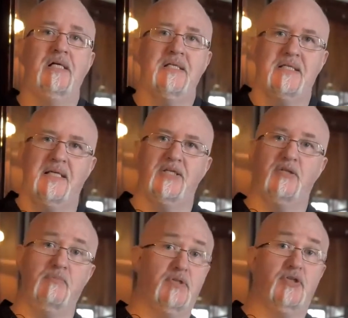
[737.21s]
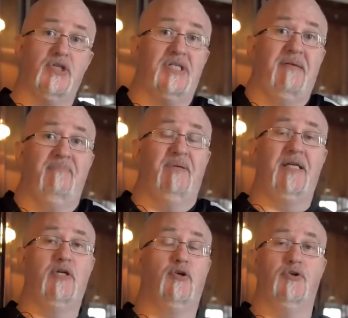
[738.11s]
systems just
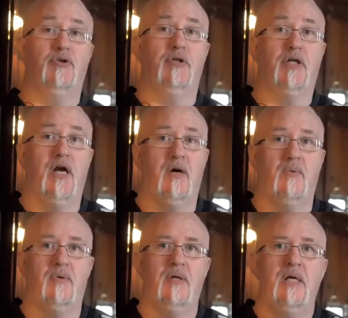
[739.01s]
simply couldn't go.